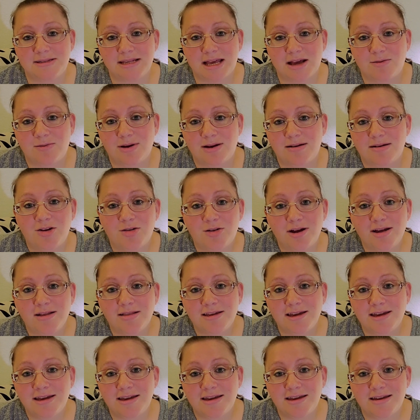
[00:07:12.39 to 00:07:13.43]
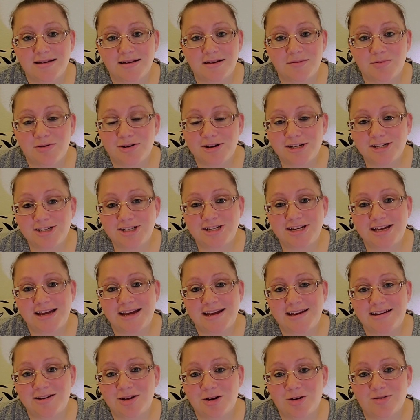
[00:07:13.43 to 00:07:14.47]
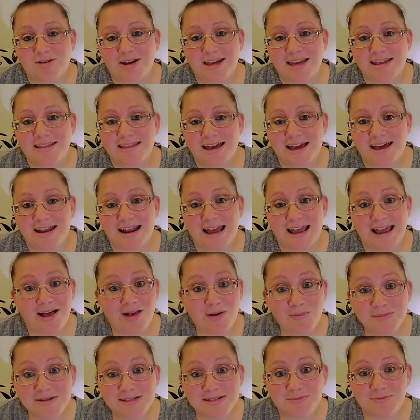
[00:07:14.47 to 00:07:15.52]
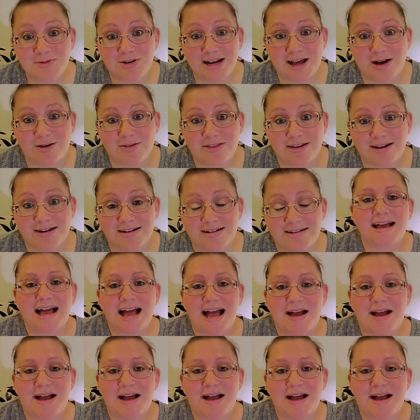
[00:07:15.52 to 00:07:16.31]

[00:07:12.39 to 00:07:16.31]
I would greatly appreciate knowing that I helped someone out there.